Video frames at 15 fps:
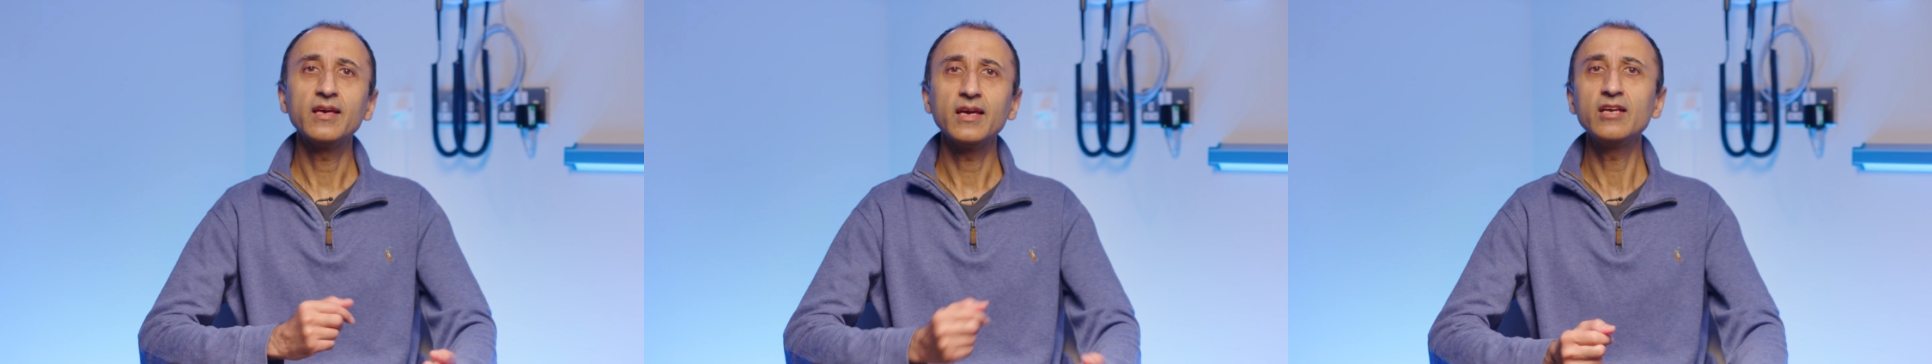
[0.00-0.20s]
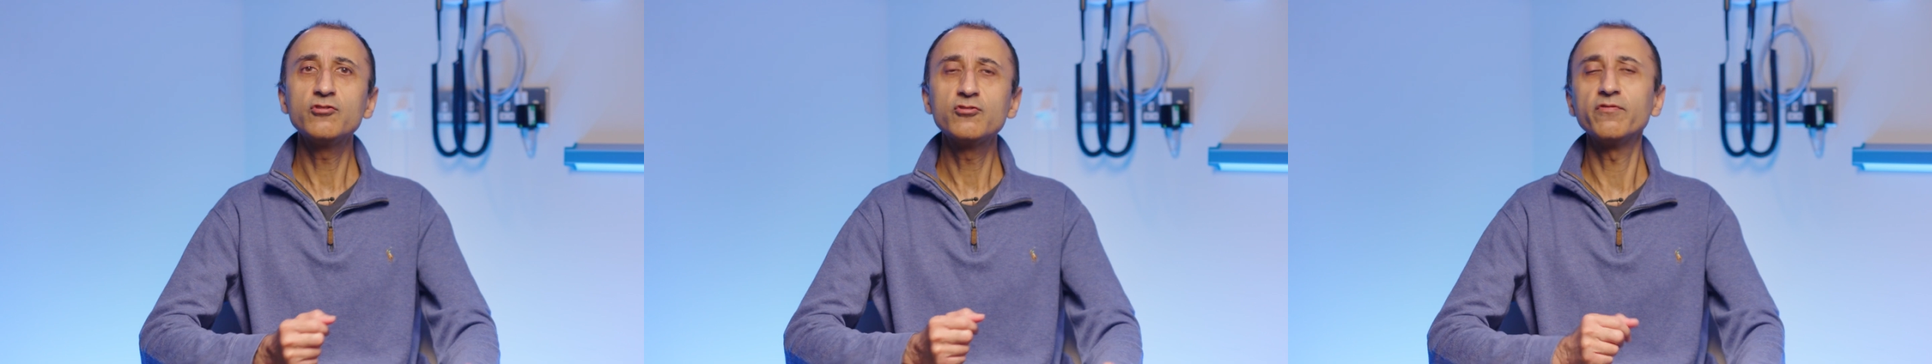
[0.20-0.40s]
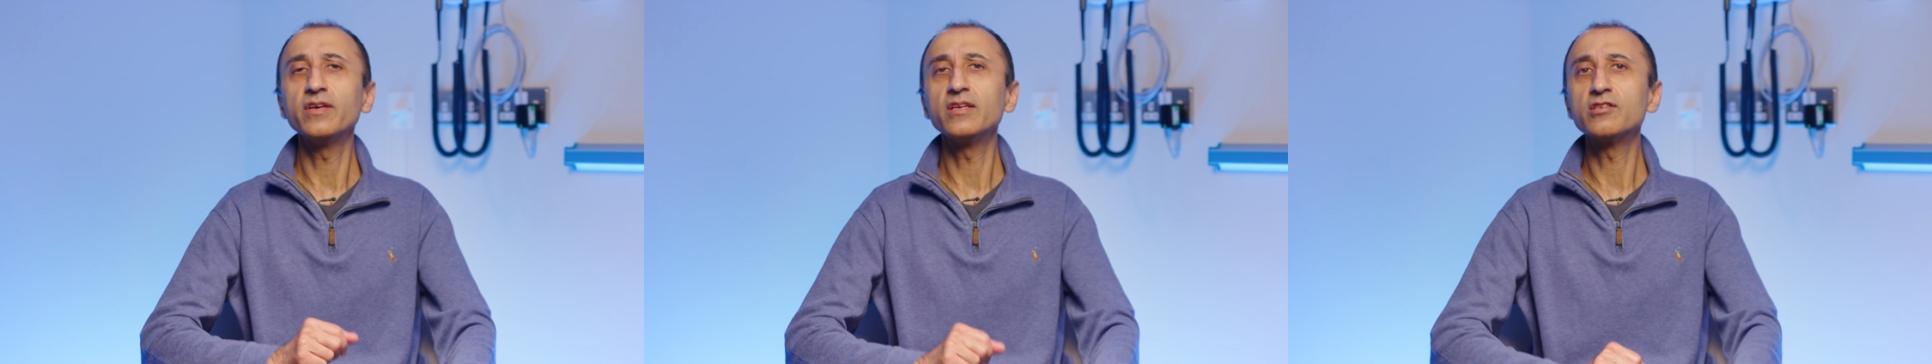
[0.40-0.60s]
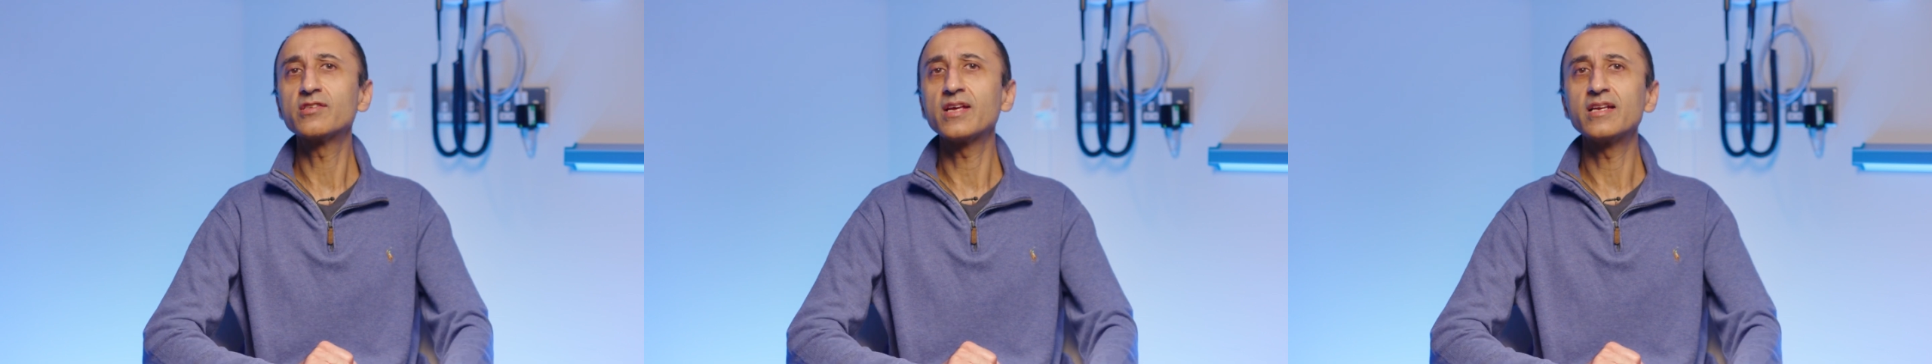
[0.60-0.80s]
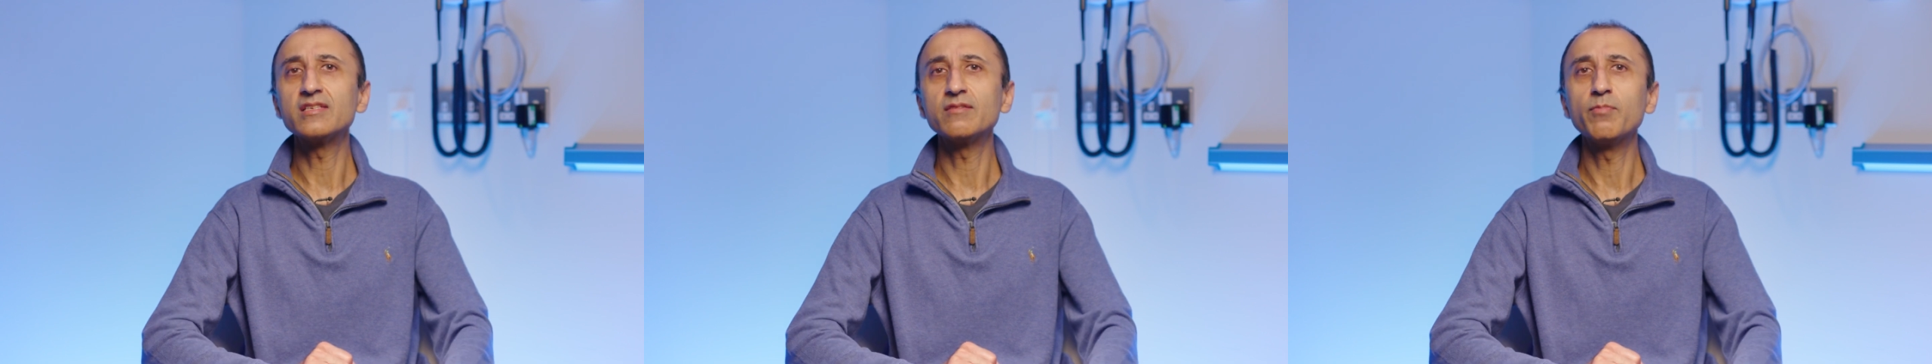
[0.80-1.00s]
intravenous
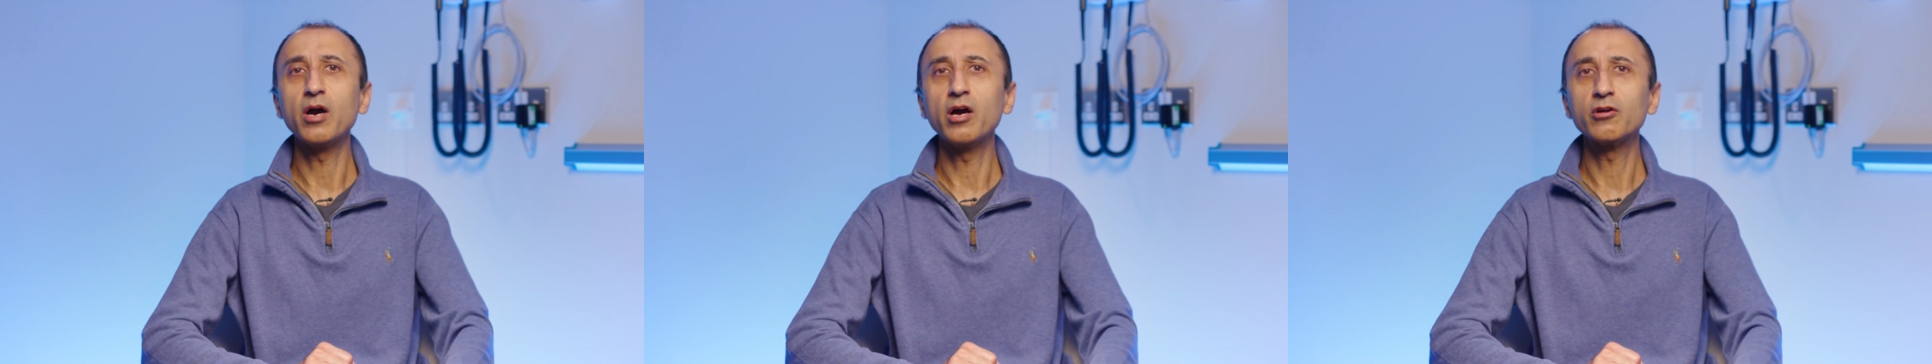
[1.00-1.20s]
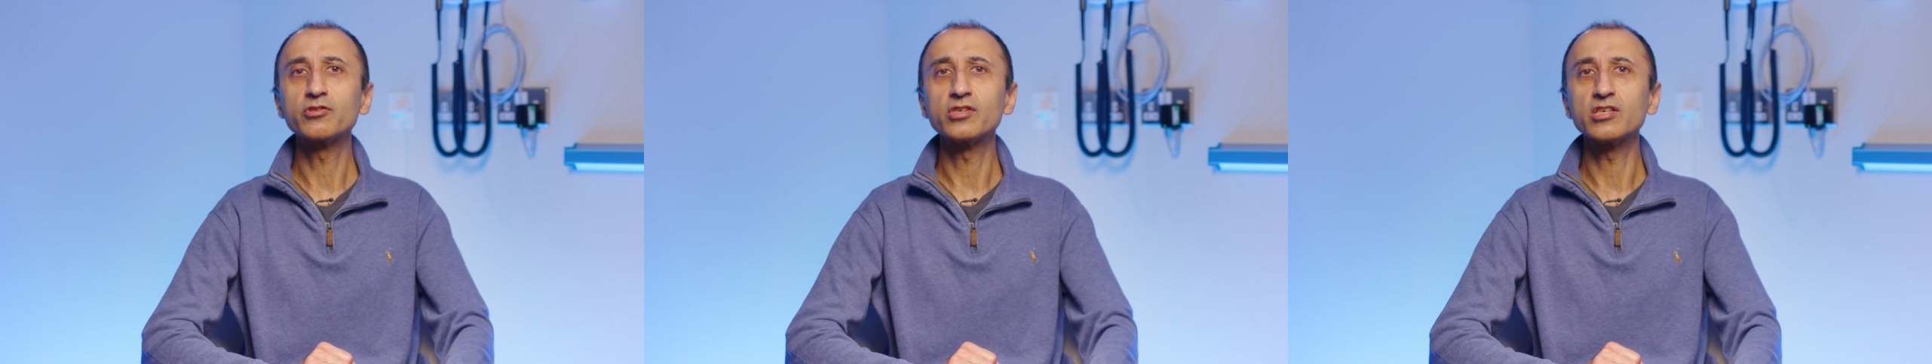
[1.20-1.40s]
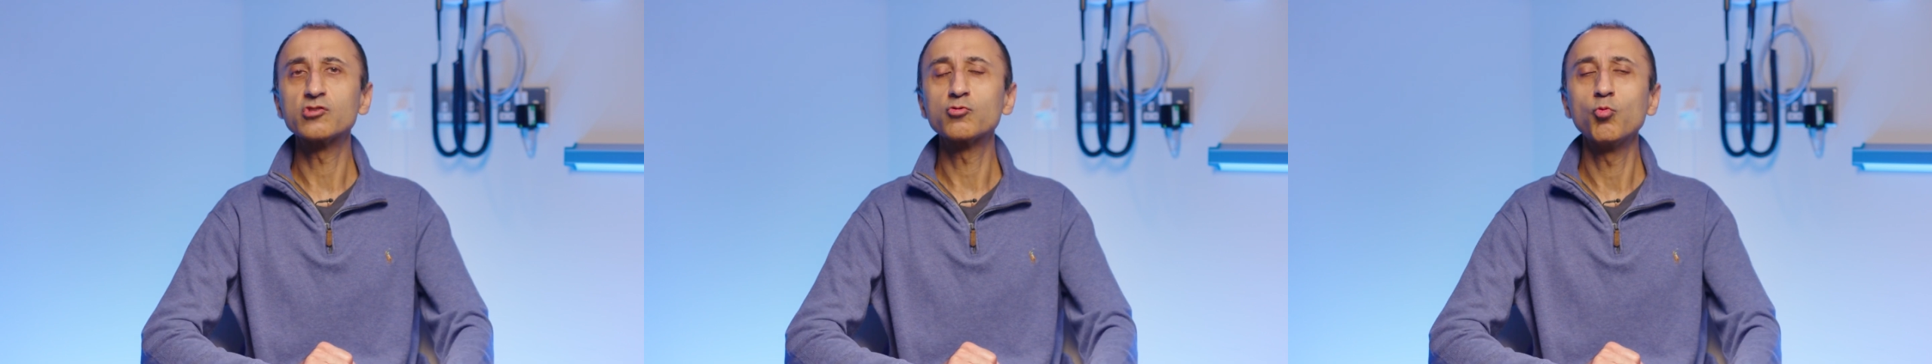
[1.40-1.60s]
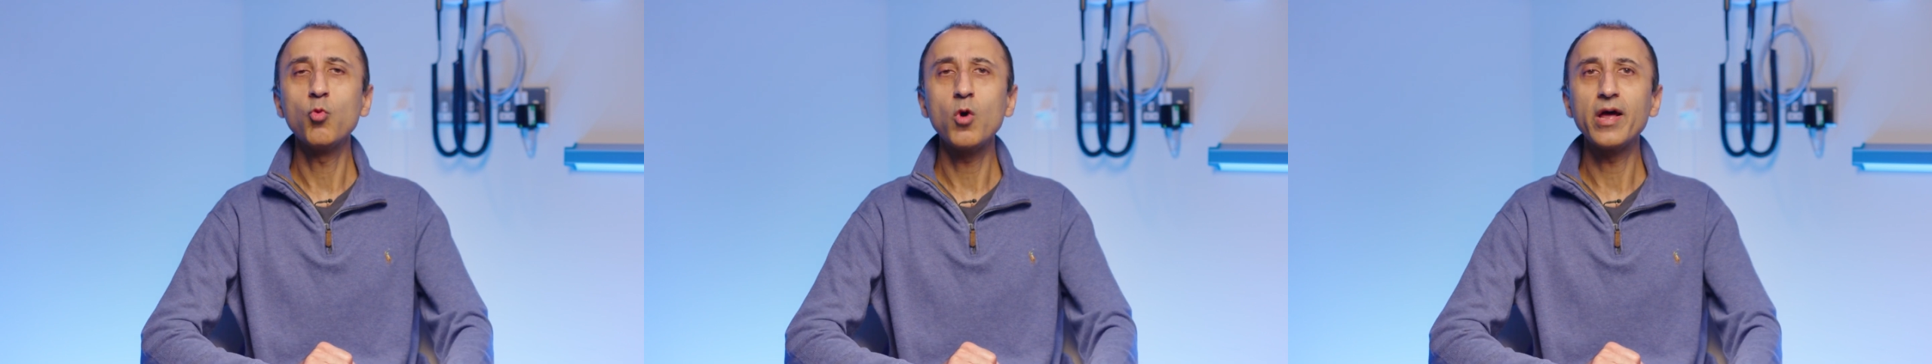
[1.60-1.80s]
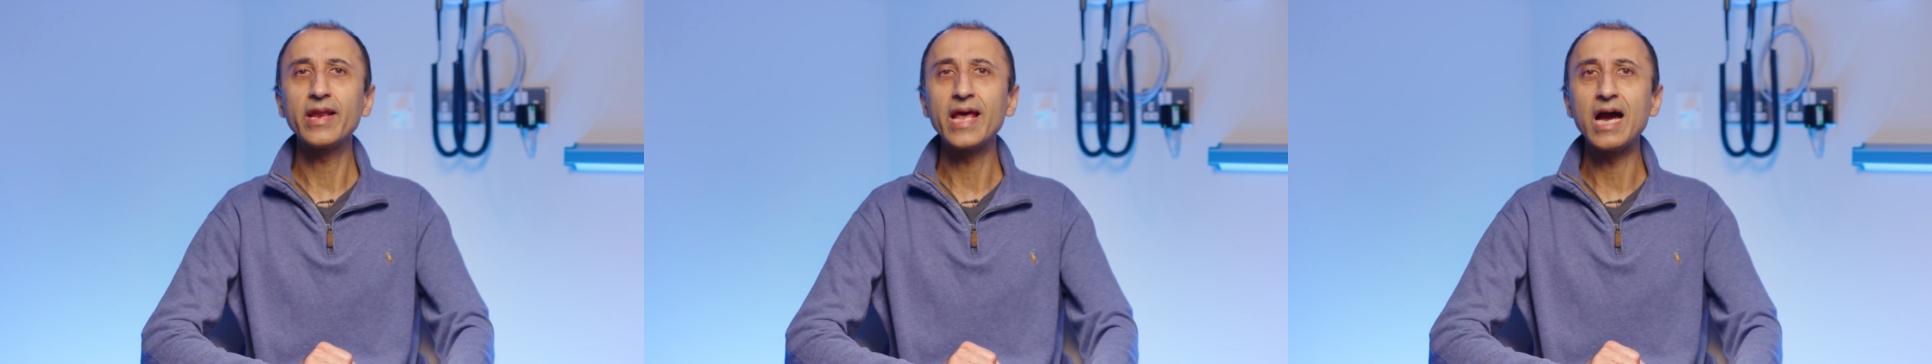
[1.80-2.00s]
antibiotics
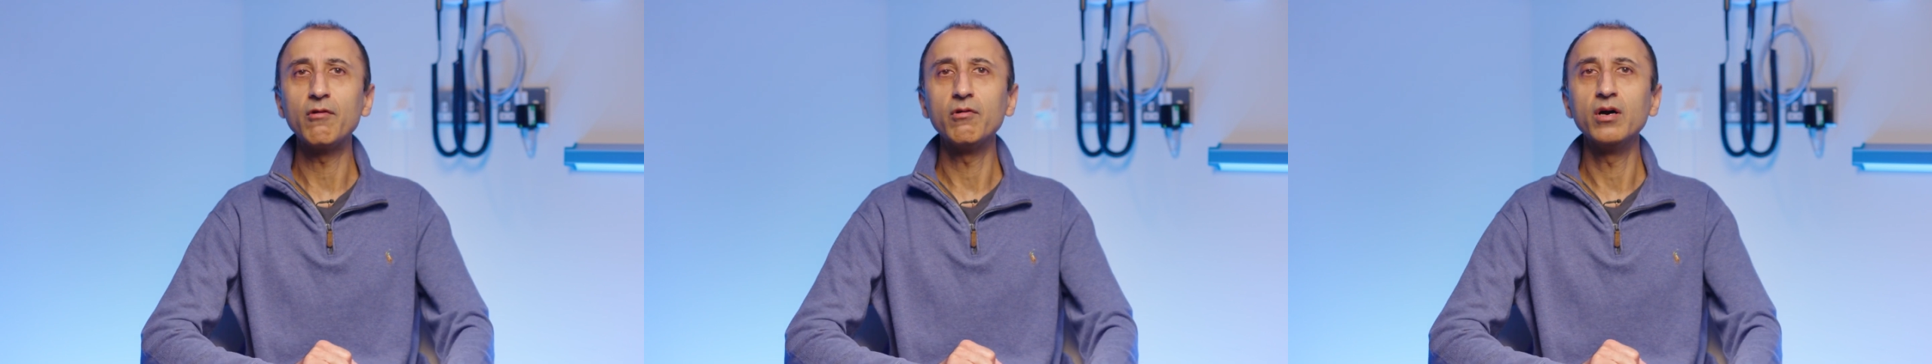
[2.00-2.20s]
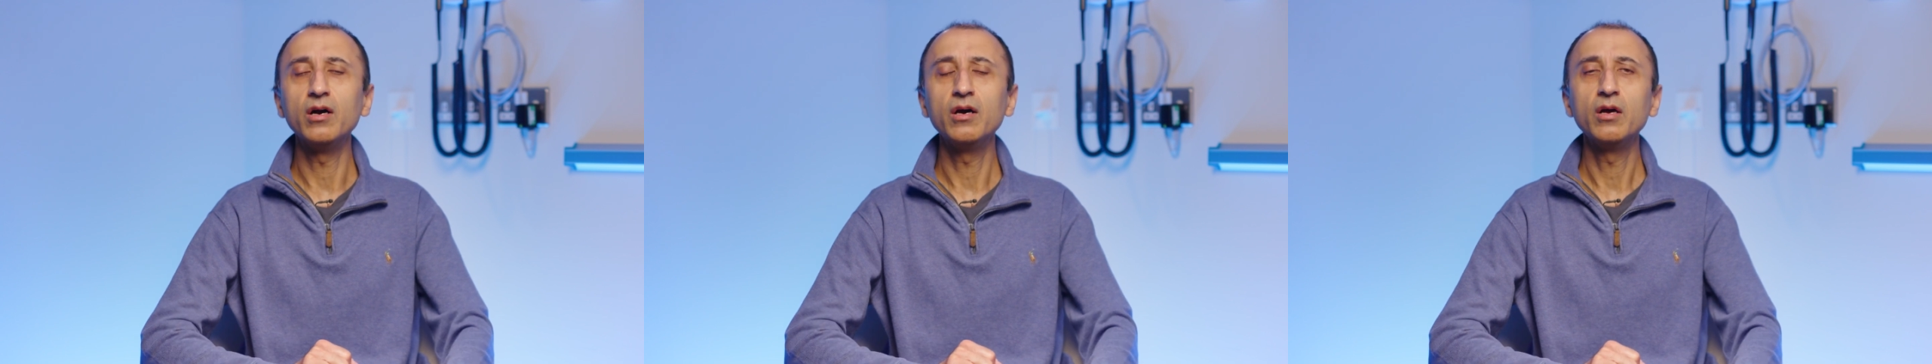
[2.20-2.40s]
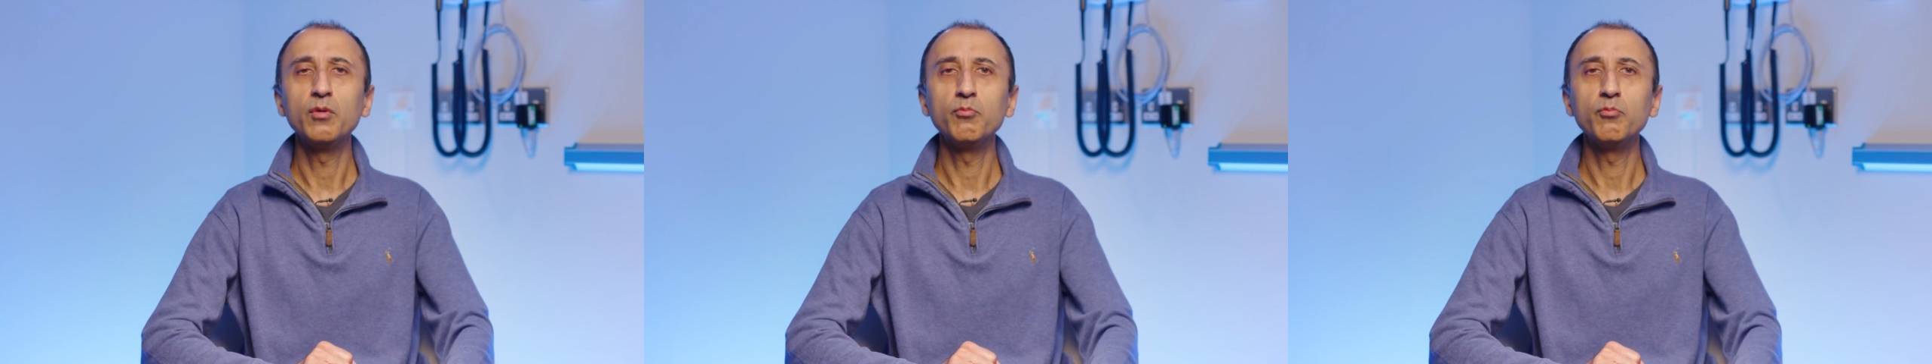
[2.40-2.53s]
one hour